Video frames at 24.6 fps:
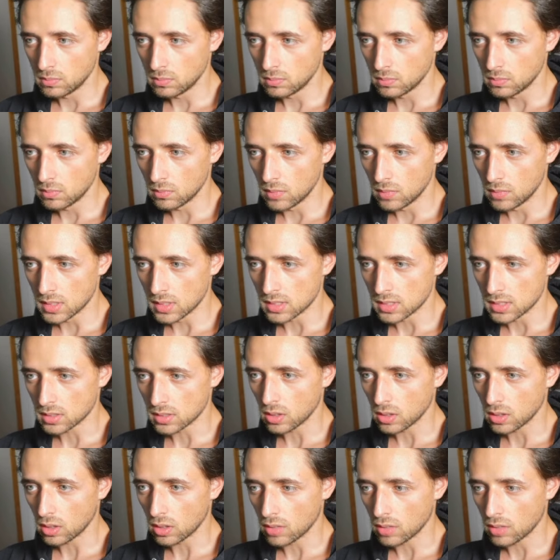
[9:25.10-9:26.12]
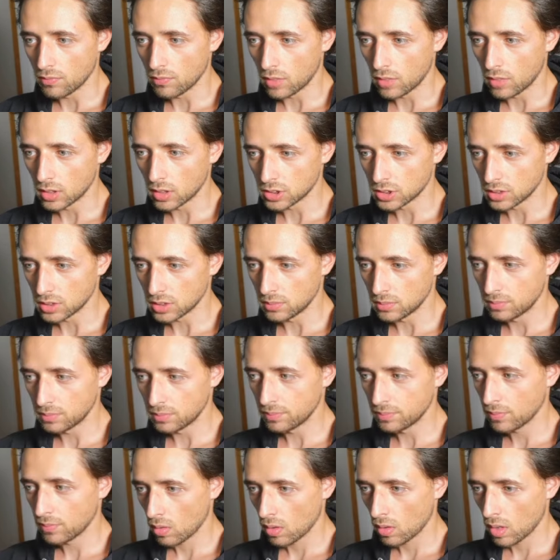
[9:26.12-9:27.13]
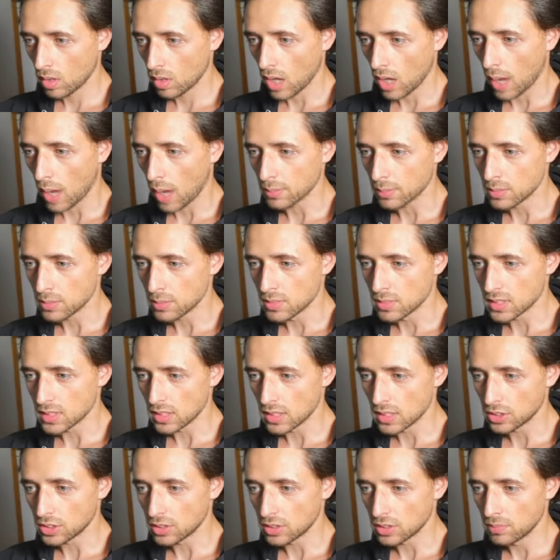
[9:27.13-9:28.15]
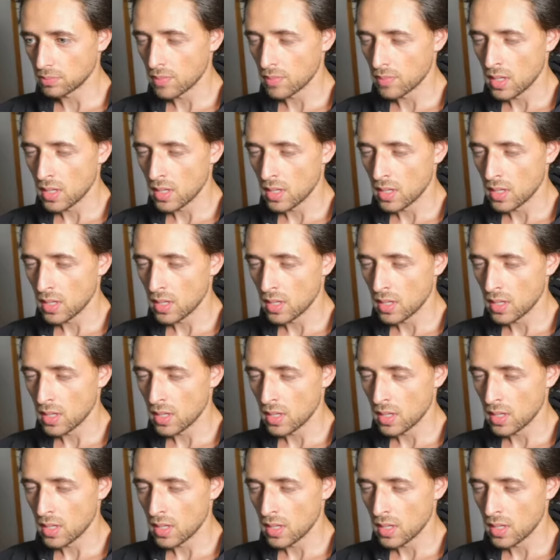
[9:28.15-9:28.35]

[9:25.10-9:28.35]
this is called conversion optimization.